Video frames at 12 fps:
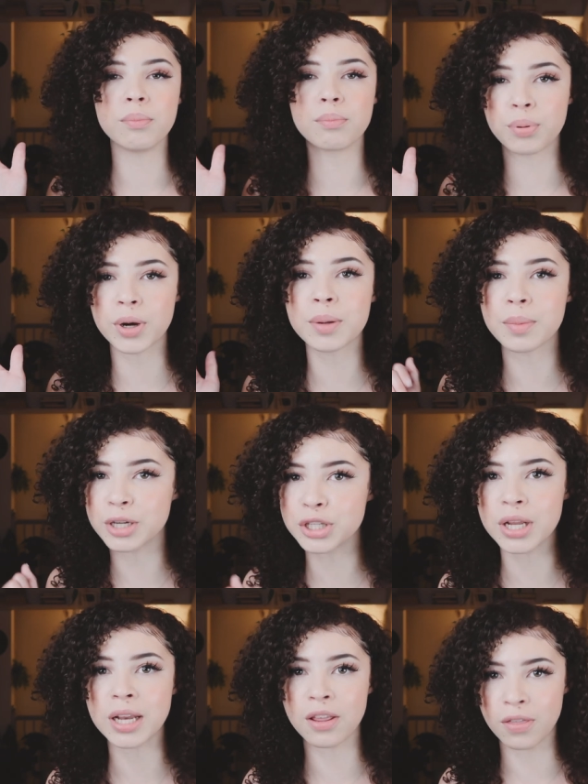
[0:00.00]
pretty much
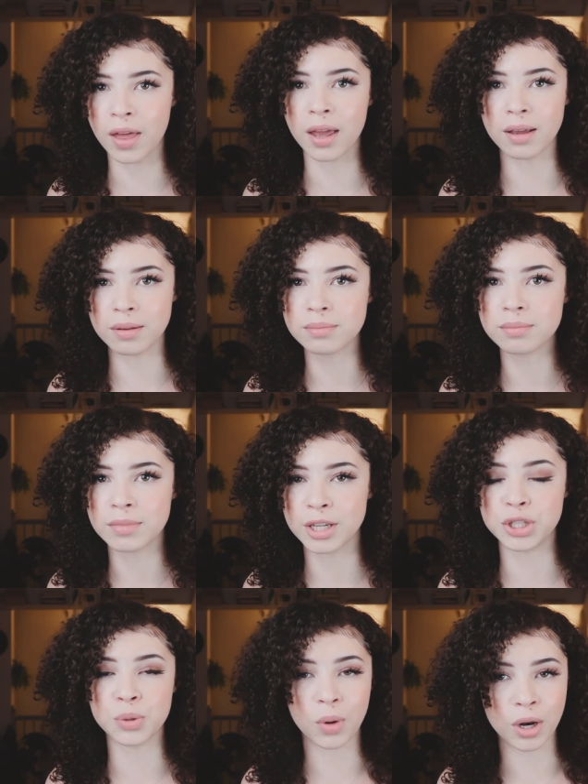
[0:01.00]
anything
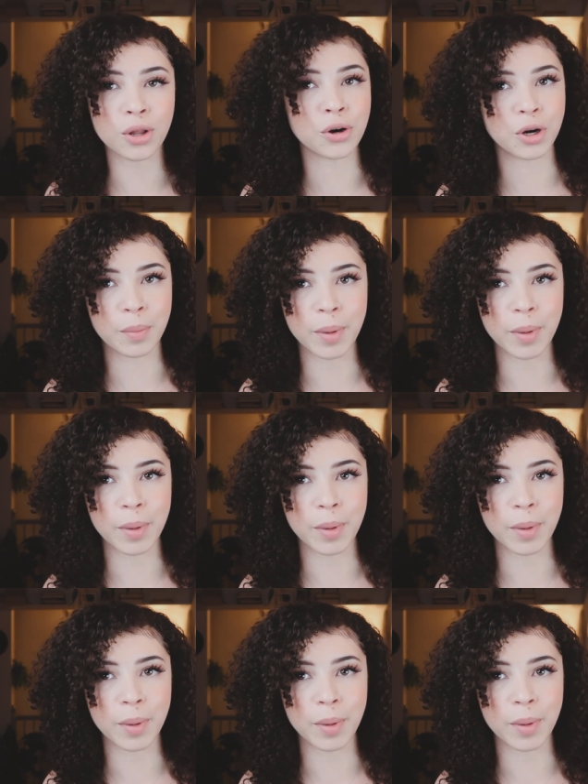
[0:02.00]
that you wanna learn